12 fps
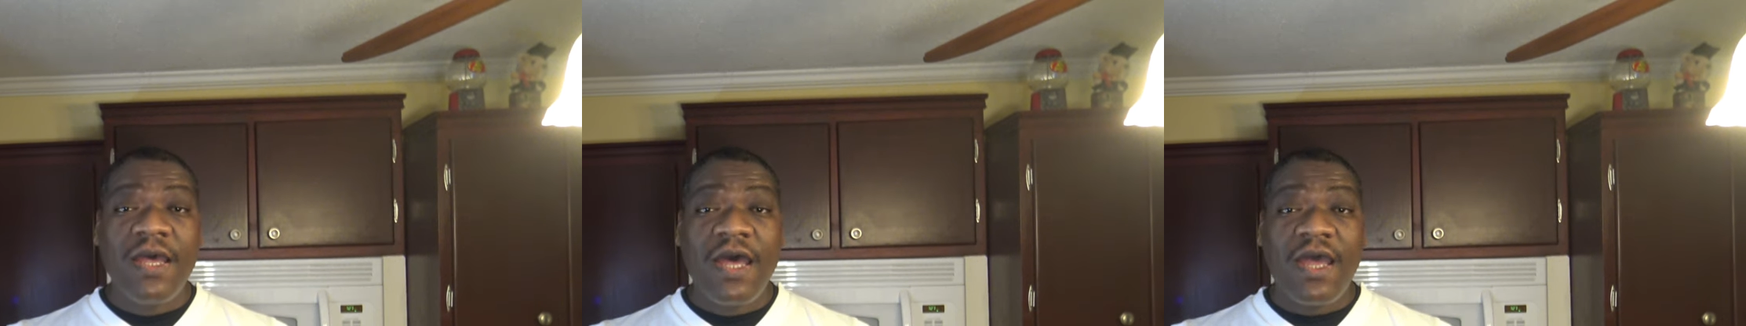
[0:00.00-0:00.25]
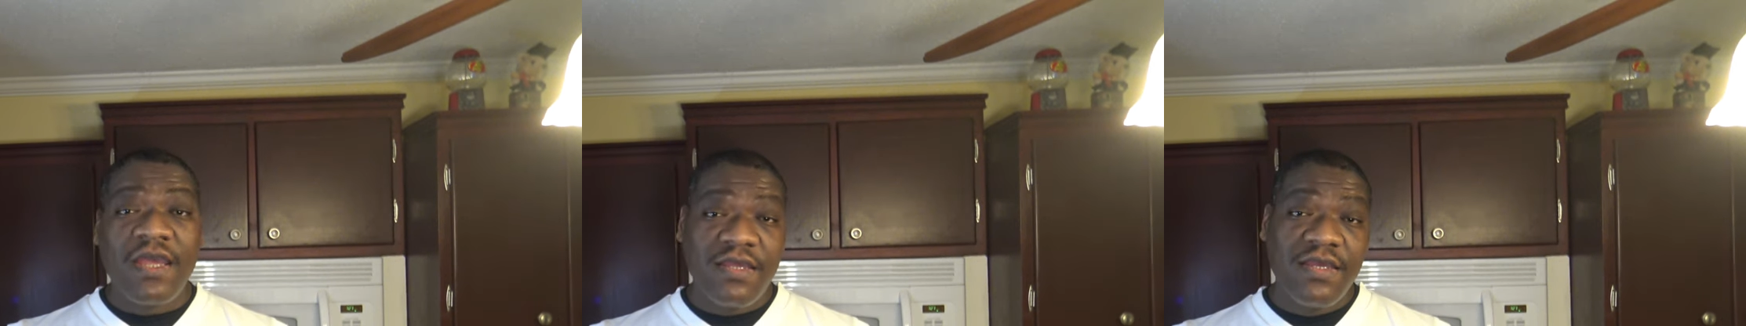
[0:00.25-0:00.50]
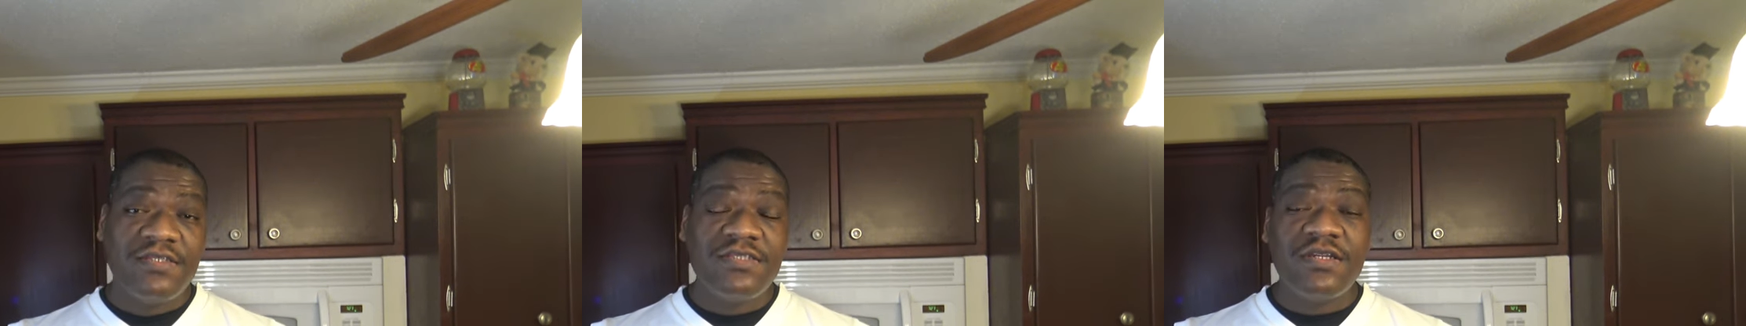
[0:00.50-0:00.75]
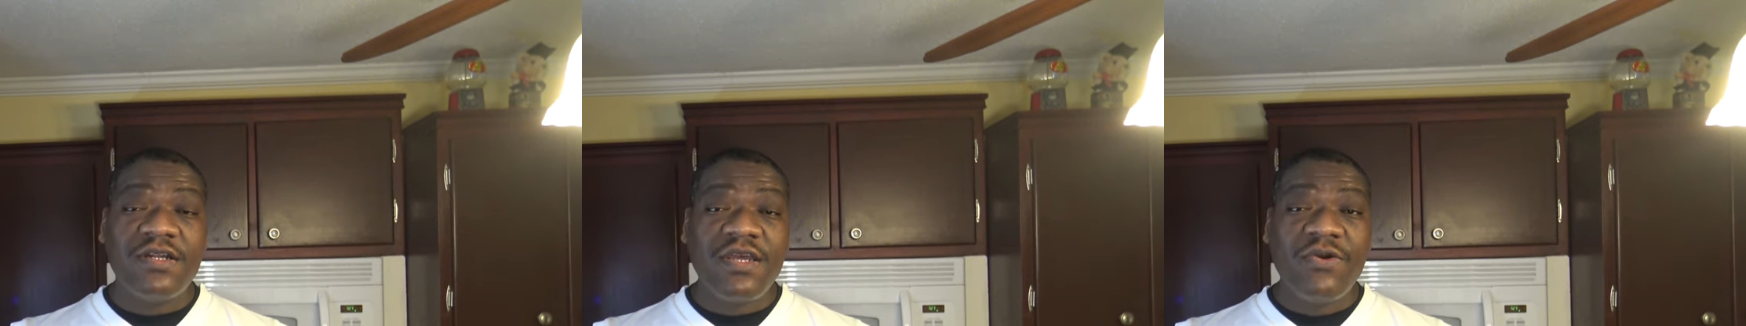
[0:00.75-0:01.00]
Hi, it's
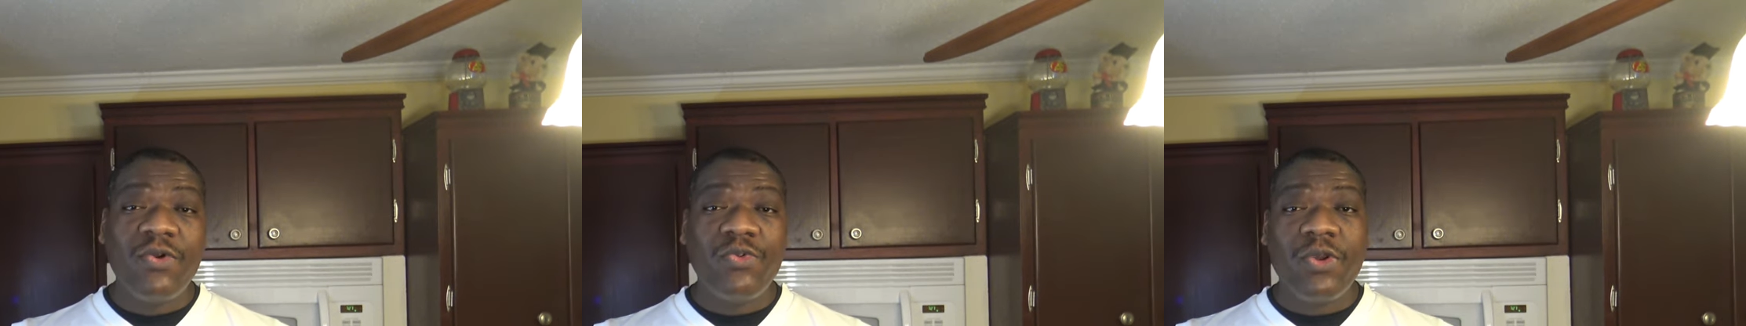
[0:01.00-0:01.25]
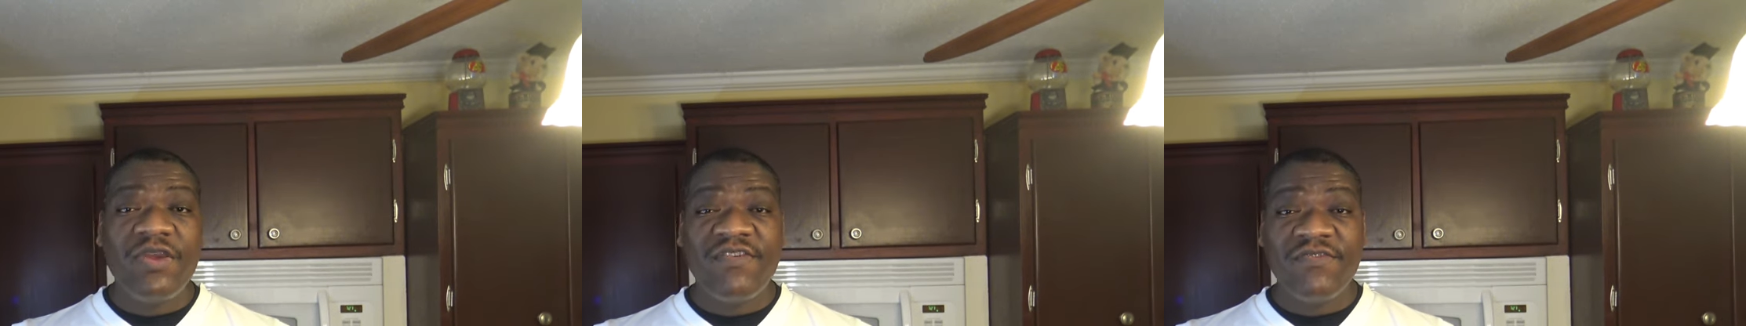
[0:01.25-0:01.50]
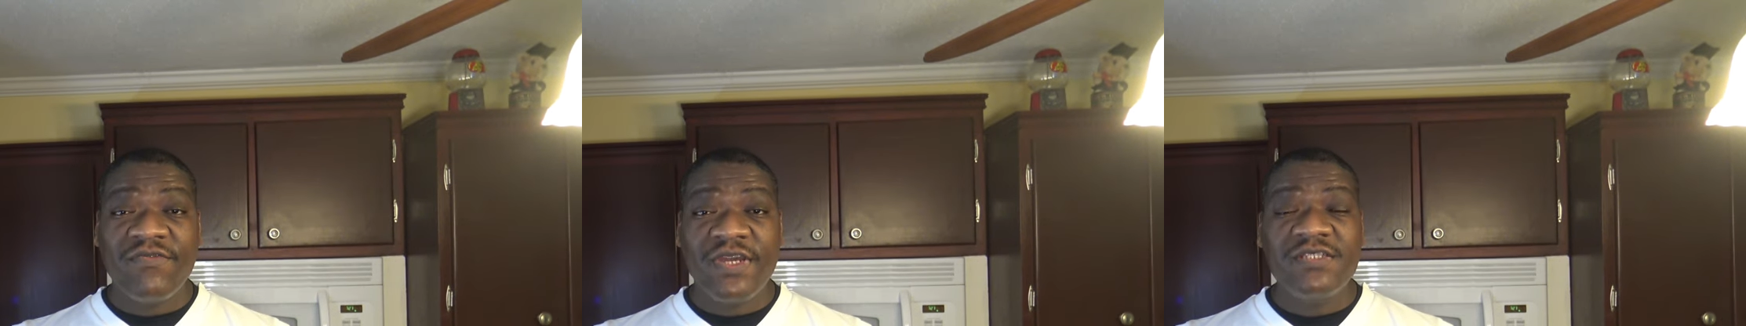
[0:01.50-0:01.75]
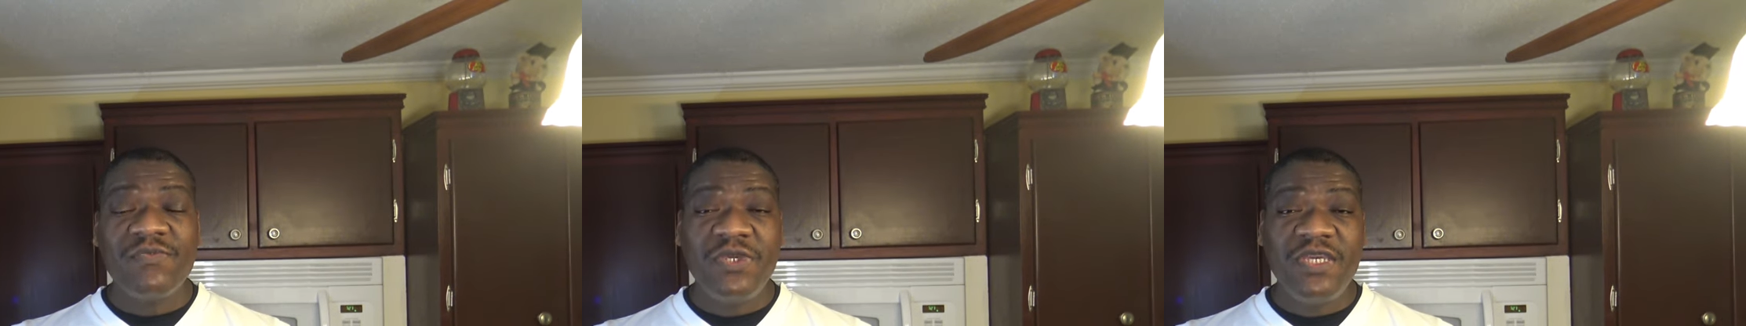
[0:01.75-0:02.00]
Darnell with Wave Oven
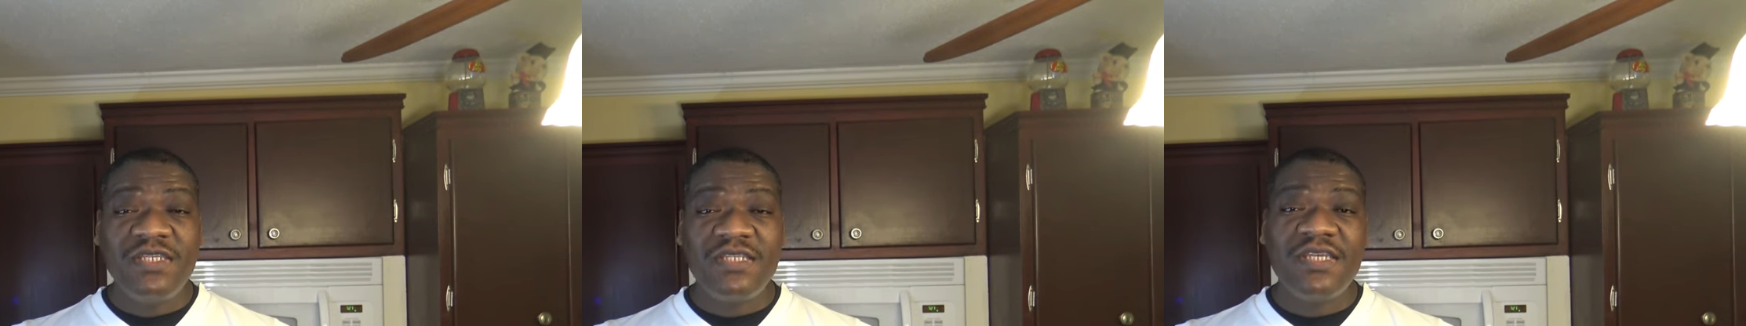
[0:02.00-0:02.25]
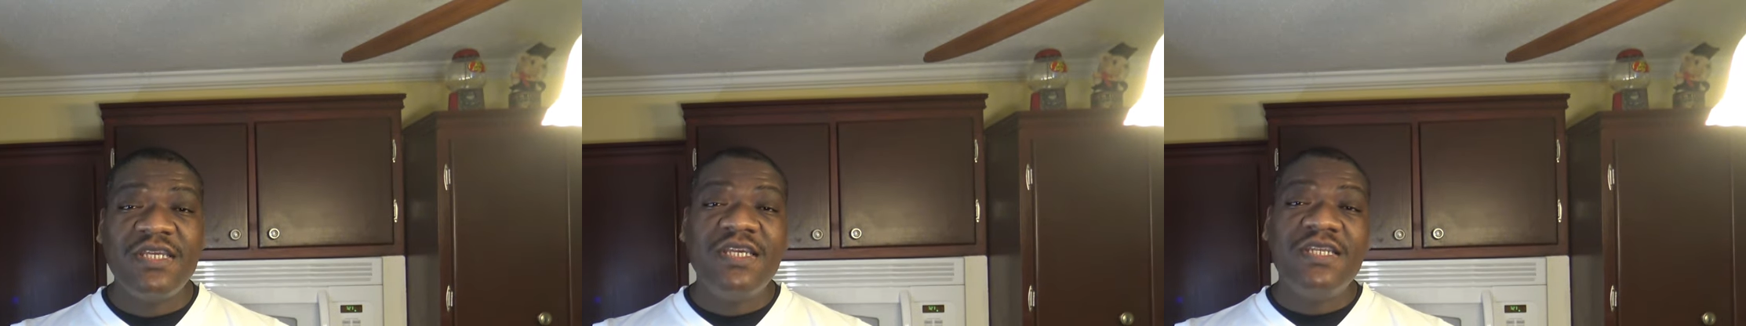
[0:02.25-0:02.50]
Recipes.